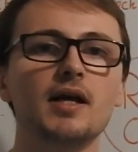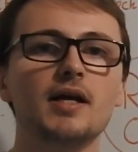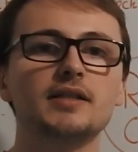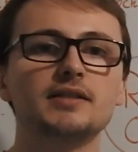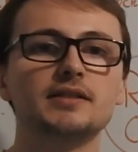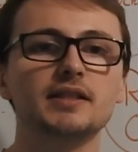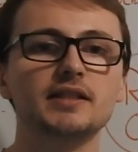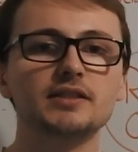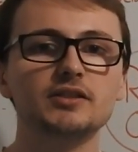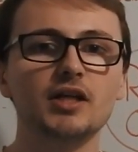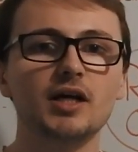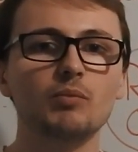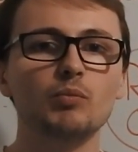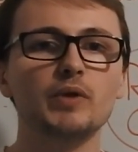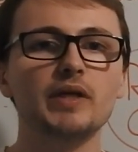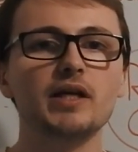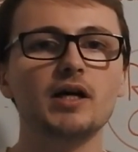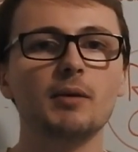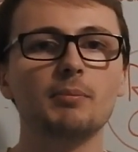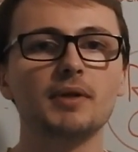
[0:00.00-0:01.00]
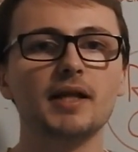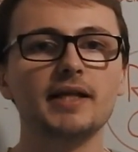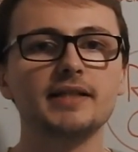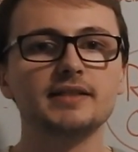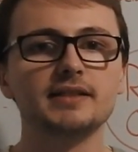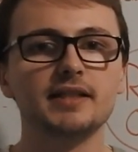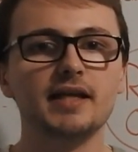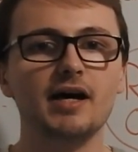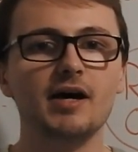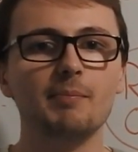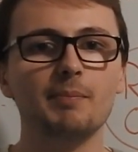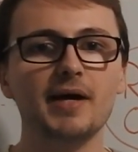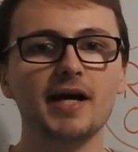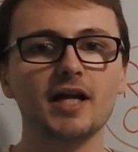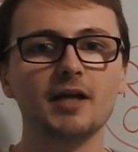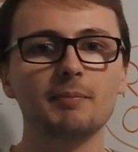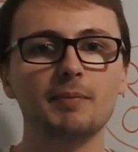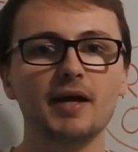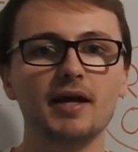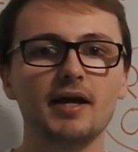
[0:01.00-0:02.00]
So this time we are placing our
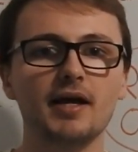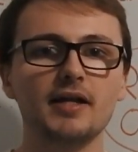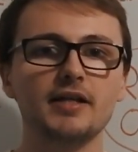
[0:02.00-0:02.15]
back bet,